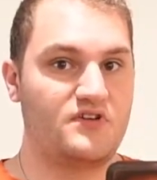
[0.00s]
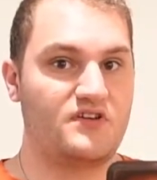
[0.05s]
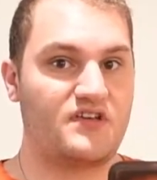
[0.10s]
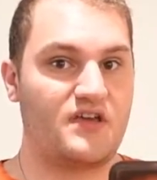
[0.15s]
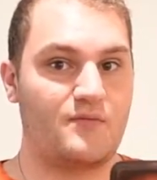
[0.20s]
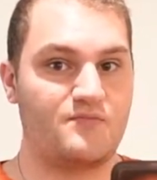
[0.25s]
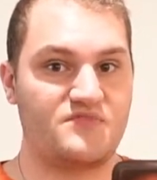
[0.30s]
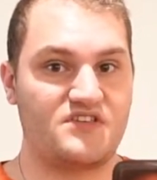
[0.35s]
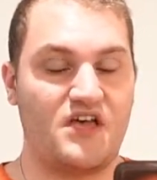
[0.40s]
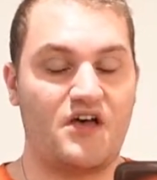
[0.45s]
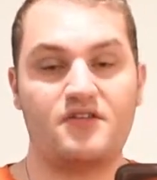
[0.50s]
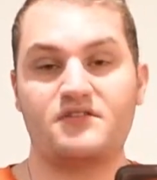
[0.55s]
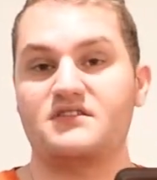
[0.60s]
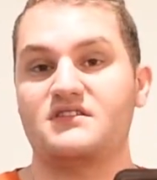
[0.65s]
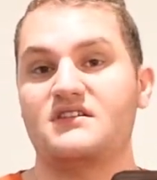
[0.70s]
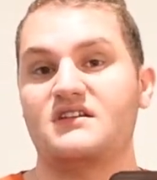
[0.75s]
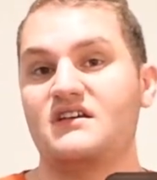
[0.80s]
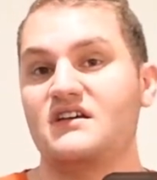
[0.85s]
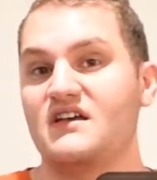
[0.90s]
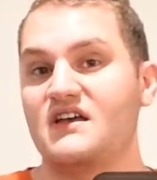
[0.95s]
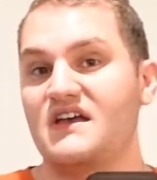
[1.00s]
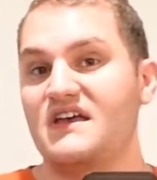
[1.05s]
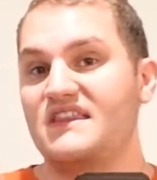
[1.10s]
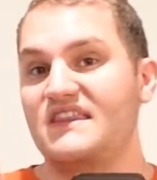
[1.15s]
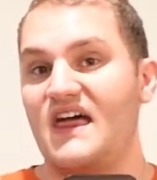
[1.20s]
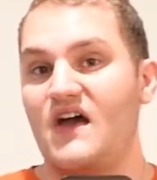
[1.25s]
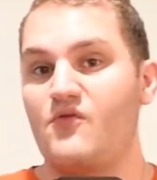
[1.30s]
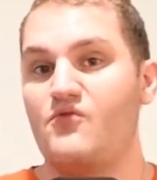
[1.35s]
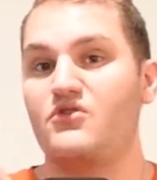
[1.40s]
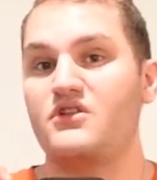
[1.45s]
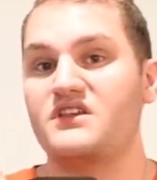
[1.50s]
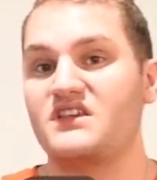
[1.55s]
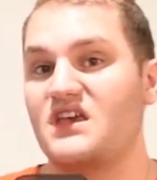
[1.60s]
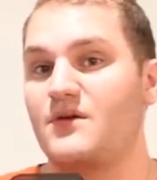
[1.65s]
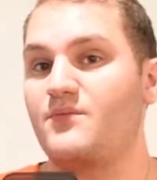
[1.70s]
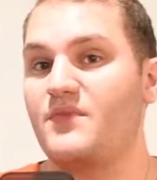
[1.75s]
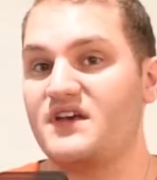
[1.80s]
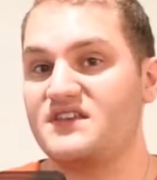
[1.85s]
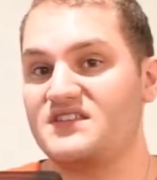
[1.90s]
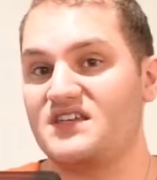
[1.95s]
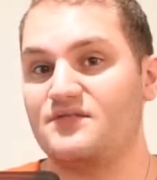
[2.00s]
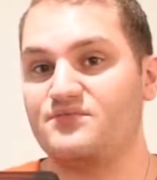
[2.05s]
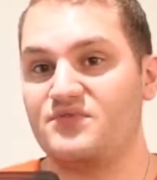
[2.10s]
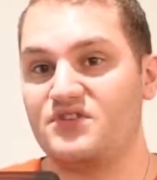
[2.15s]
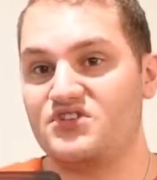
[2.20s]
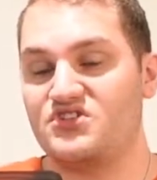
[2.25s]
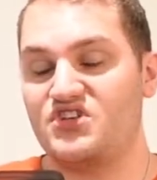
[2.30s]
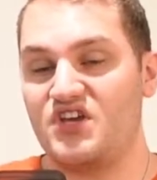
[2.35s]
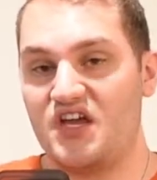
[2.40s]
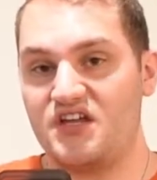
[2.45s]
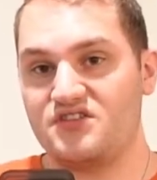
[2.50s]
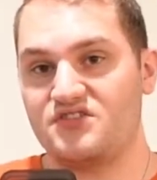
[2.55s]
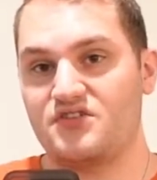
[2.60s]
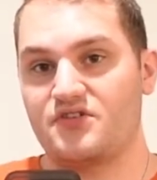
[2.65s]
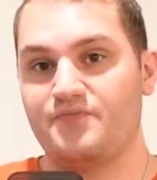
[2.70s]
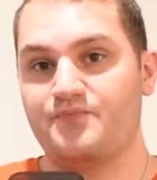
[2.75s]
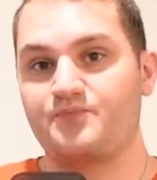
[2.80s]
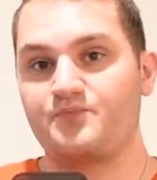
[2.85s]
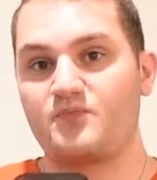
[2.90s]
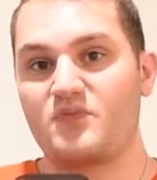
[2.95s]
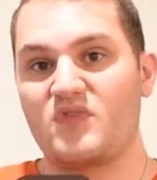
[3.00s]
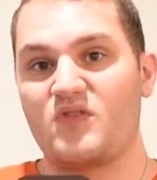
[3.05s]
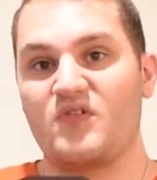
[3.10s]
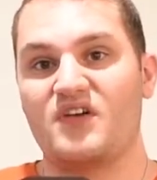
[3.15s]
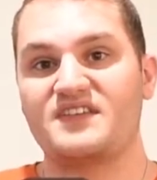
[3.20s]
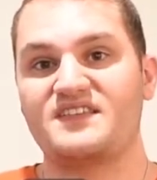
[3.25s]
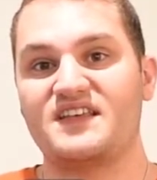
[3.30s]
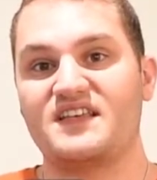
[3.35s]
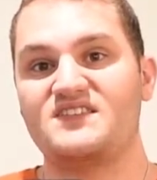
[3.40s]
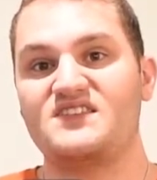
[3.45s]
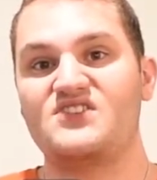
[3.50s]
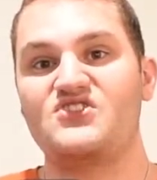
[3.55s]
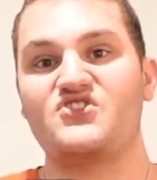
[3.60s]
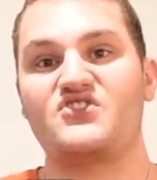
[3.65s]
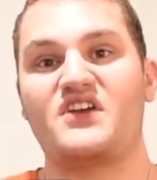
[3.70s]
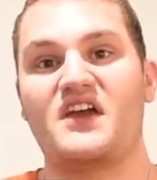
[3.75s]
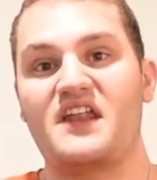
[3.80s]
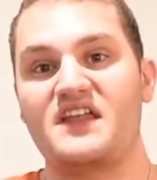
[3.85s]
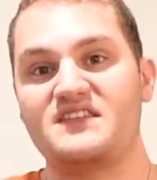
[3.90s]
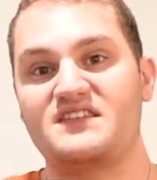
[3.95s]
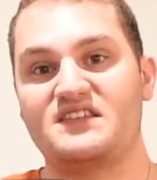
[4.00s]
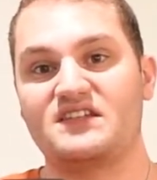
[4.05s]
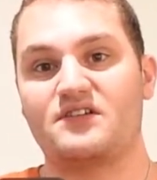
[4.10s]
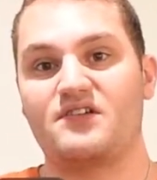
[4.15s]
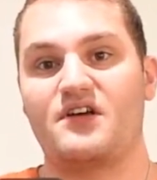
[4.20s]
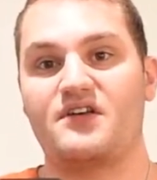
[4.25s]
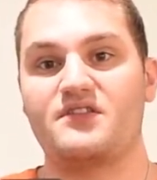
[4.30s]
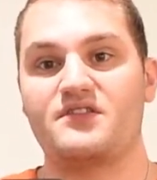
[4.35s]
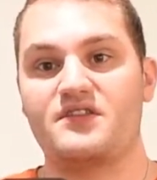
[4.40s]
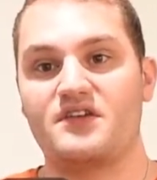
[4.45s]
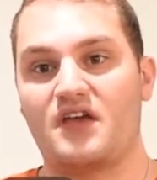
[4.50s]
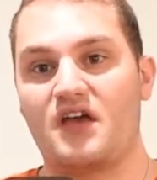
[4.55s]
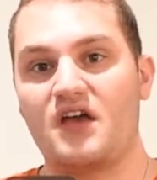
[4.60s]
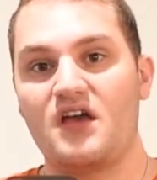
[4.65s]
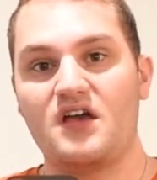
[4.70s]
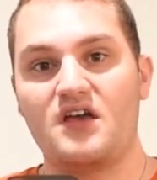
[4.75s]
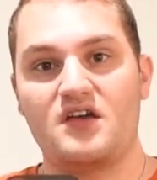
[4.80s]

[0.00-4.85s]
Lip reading: comes out, that really can mess up the chanter. Because let's say they're cadencing around the,